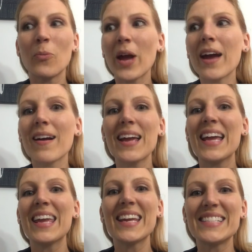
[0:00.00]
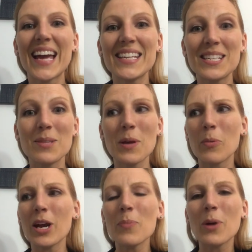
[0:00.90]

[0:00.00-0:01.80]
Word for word: where he intended to be, where he